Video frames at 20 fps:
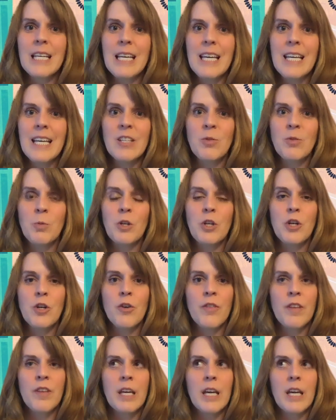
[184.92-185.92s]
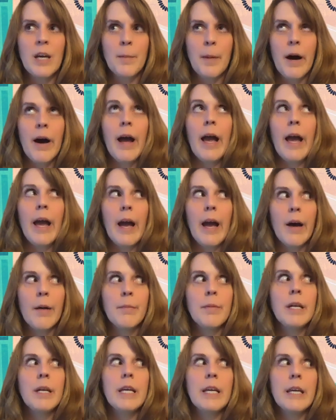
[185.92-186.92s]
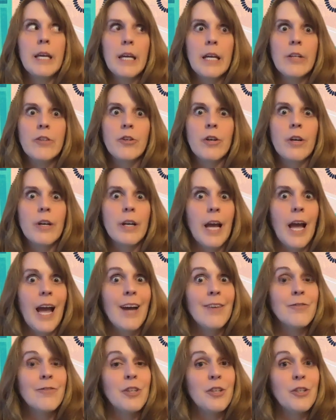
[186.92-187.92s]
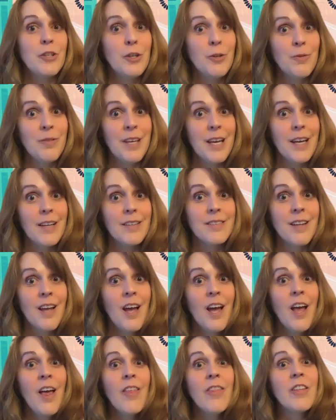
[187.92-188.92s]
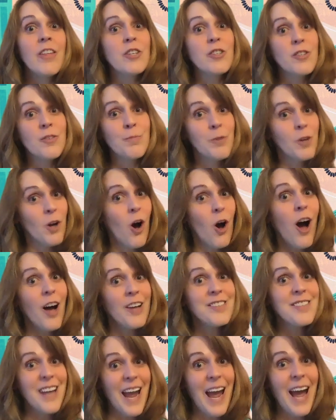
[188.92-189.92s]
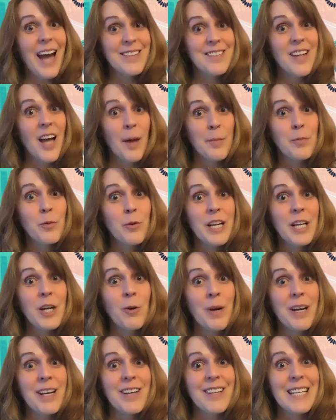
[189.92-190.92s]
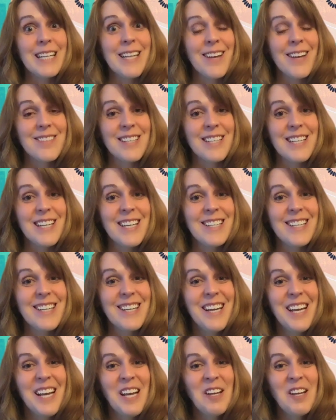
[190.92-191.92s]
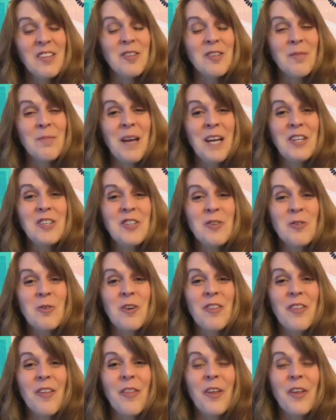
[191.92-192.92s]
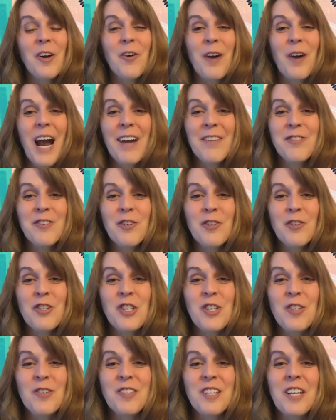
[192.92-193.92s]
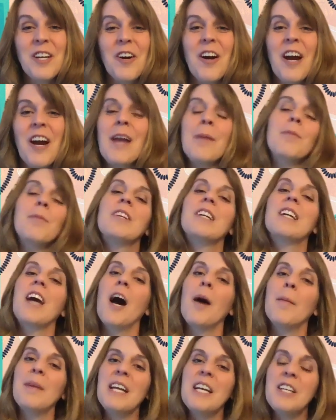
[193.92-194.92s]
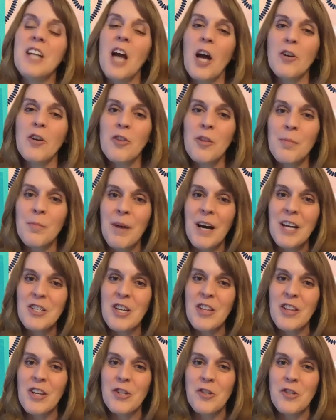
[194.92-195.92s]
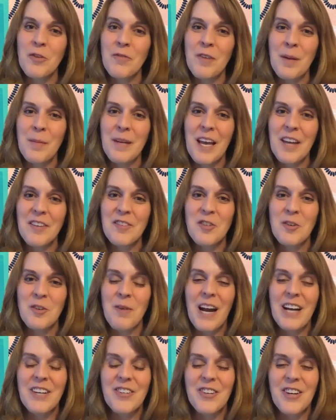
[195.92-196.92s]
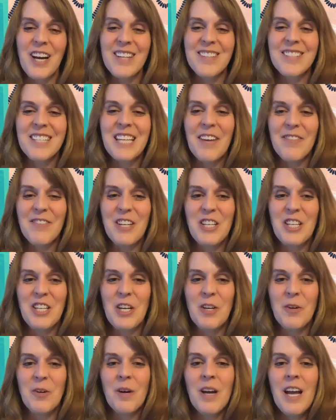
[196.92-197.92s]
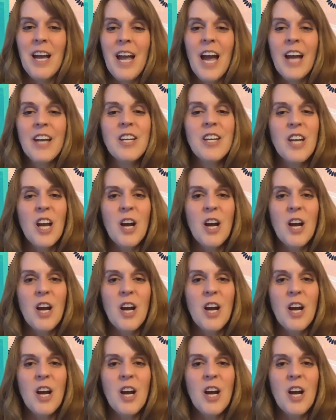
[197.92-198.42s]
is when you're thinking about how many kids are going to have to do this, the cost adds up pretty quickly, doesn't it? So make sure that the crafts you're choosing are able to come in under the budget that your VBS director has given you. And